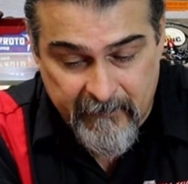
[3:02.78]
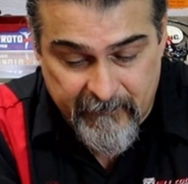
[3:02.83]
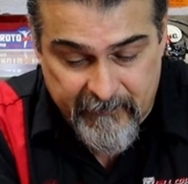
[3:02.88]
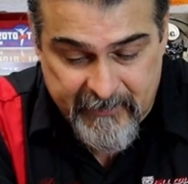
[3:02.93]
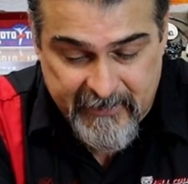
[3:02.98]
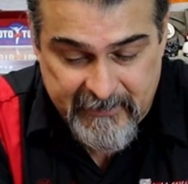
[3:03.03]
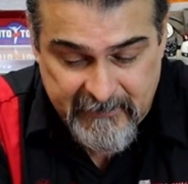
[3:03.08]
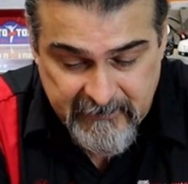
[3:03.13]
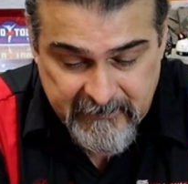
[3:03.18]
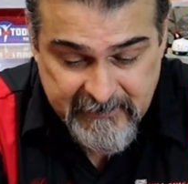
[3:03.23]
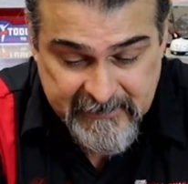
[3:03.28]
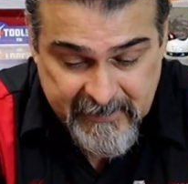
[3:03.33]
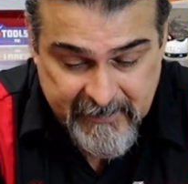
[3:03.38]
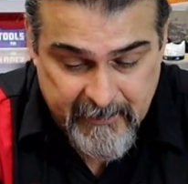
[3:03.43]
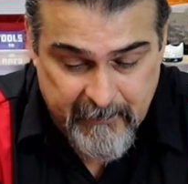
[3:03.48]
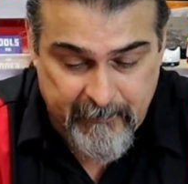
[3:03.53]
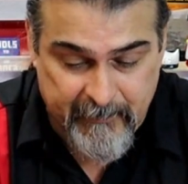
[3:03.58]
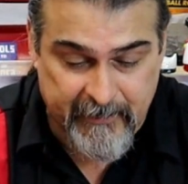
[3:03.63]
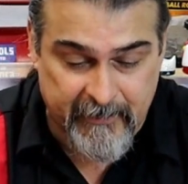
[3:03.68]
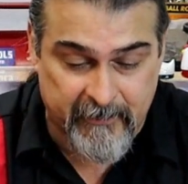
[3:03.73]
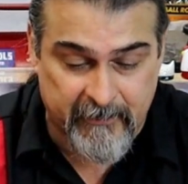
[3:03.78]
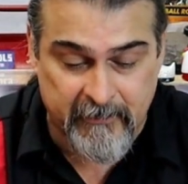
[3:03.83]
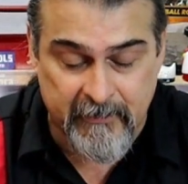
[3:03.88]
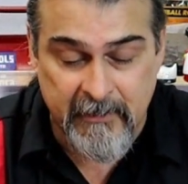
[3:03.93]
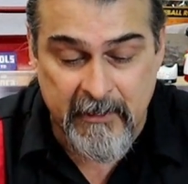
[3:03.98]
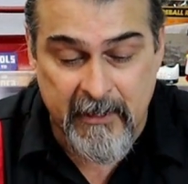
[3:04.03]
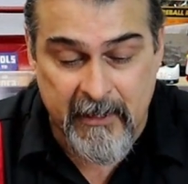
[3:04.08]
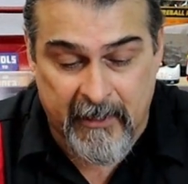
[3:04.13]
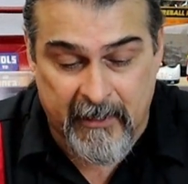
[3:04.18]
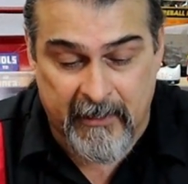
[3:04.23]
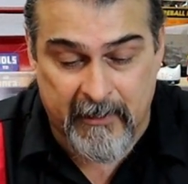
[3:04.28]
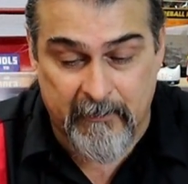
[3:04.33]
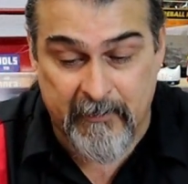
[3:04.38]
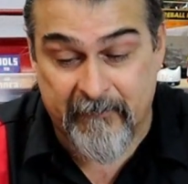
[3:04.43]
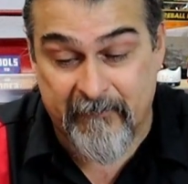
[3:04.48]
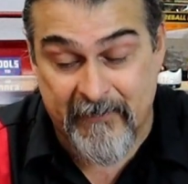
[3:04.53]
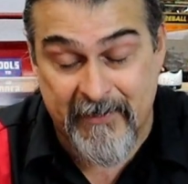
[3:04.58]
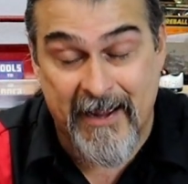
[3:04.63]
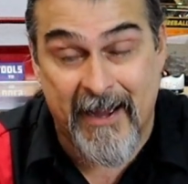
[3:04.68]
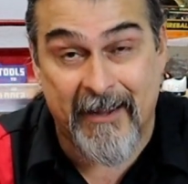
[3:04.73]
this setup here.
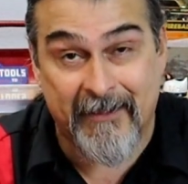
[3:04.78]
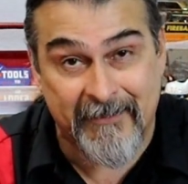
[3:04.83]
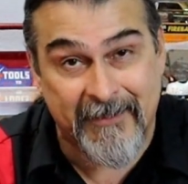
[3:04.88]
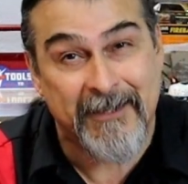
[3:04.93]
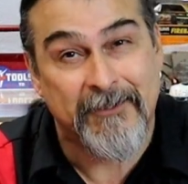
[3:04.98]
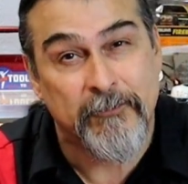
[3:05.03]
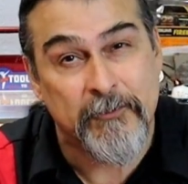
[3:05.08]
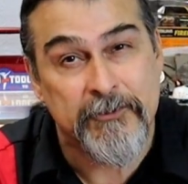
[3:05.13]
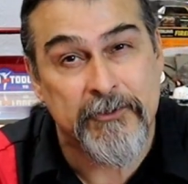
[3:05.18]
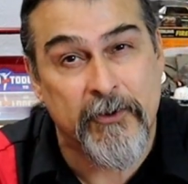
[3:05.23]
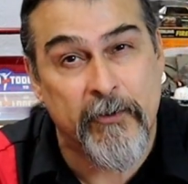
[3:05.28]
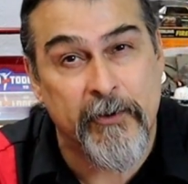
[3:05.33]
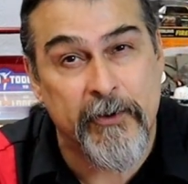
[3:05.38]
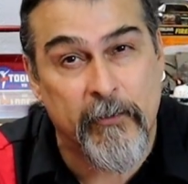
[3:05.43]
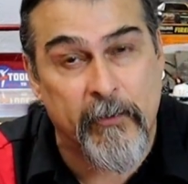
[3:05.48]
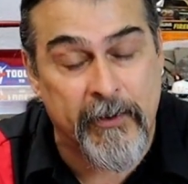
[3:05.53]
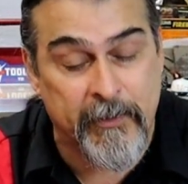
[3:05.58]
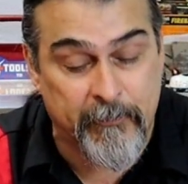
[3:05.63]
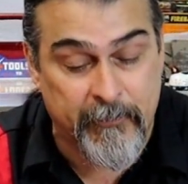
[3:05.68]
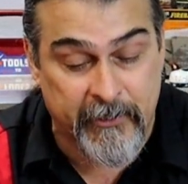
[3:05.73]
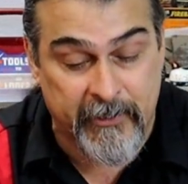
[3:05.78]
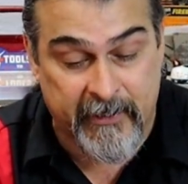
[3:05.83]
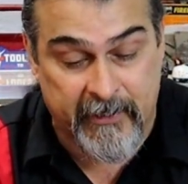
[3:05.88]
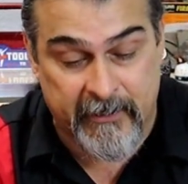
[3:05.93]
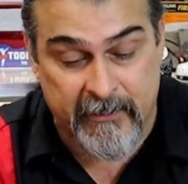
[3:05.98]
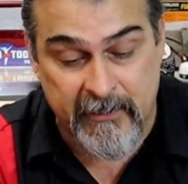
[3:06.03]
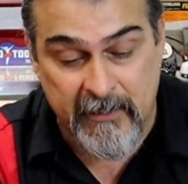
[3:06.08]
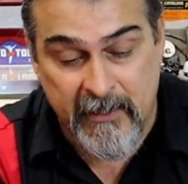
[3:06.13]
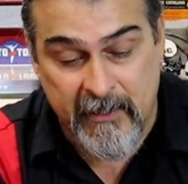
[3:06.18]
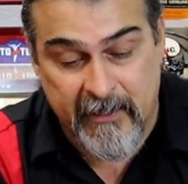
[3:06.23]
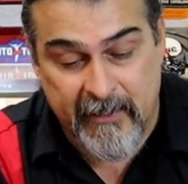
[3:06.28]
If not, that's what you're going to want to put in.